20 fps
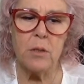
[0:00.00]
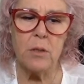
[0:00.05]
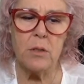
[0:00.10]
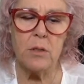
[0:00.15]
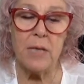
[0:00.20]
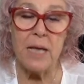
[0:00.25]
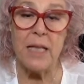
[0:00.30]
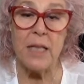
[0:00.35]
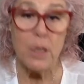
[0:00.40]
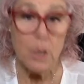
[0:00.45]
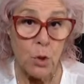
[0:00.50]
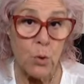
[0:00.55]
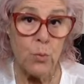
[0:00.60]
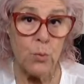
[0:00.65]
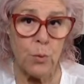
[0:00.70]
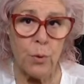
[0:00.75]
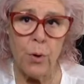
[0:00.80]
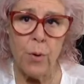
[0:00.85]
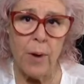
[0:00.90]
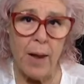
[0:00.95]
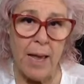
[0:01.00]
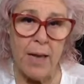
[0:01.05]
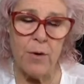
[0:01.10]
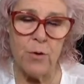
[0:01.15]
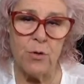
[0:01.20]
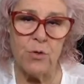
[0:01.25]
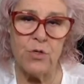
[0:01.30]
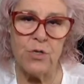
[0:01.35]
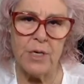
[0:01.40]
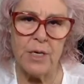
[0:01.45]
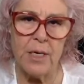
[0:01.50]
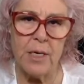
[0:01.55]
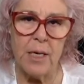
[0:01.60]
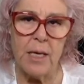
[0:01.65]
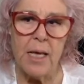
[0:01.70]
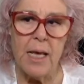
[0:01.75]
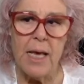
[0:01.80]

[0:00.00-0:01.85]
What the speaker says: dilute your energy.